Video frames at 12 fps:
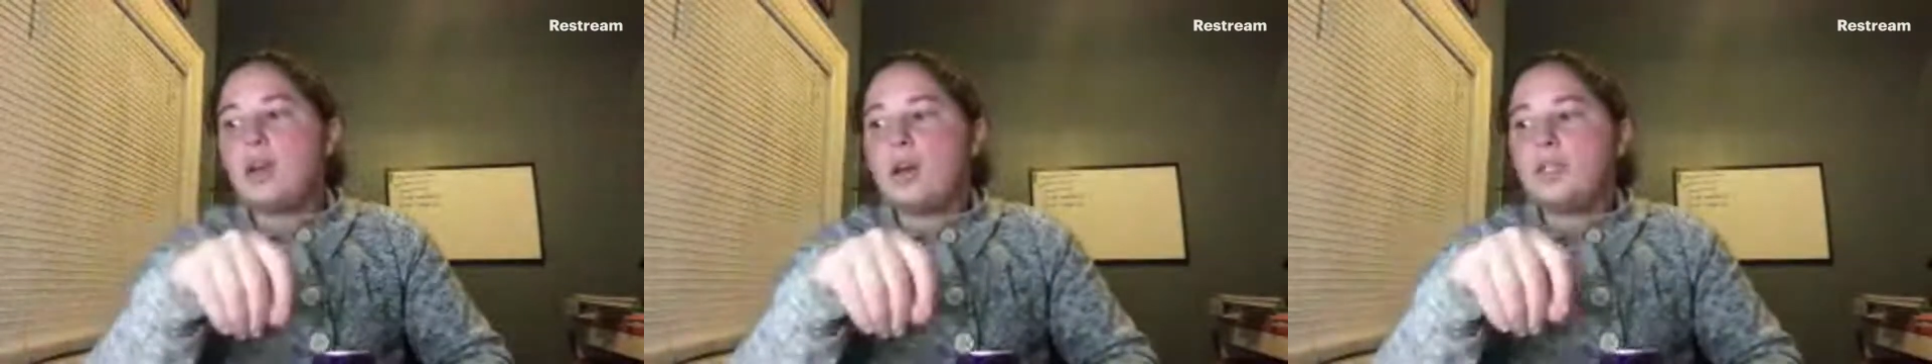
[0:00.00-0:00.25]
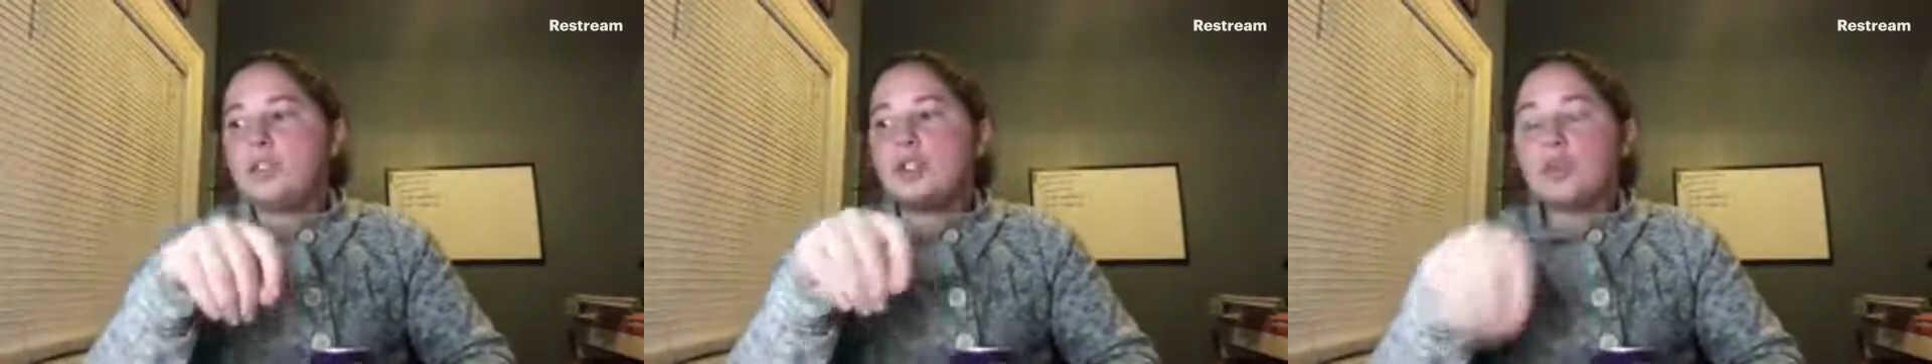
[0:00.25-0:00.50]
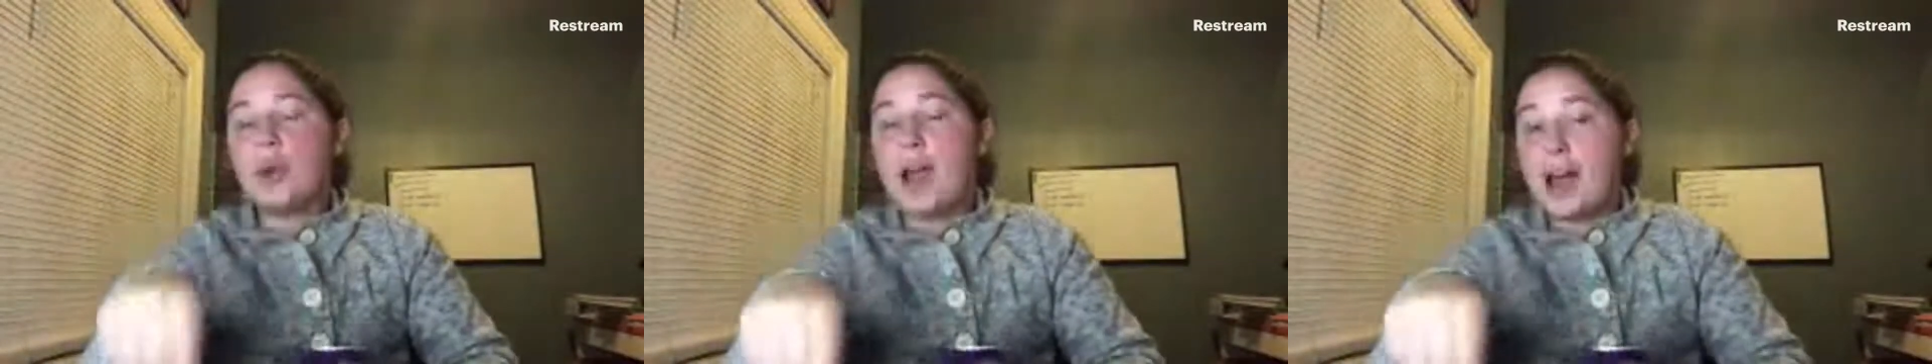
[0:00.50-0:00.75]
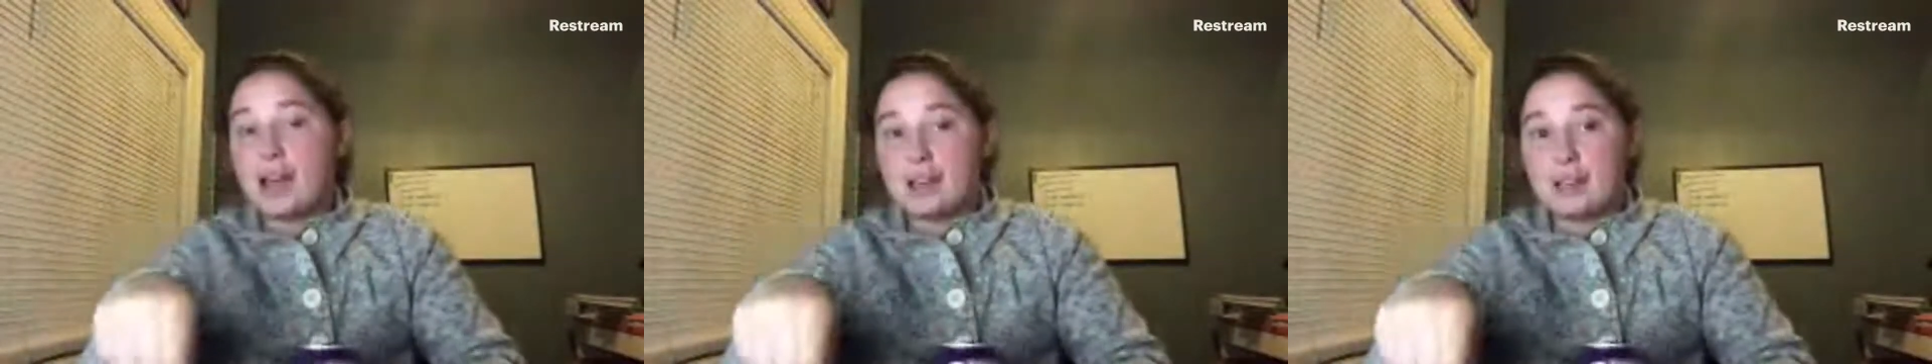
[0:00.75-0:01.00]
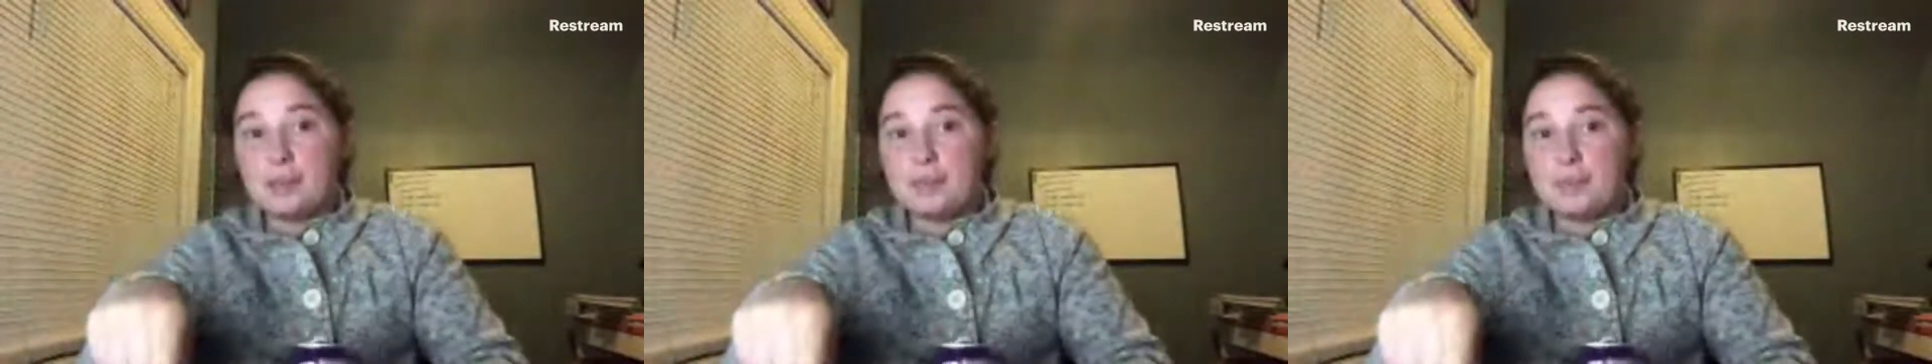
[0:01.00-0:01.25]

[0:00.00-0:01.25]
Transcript: on track,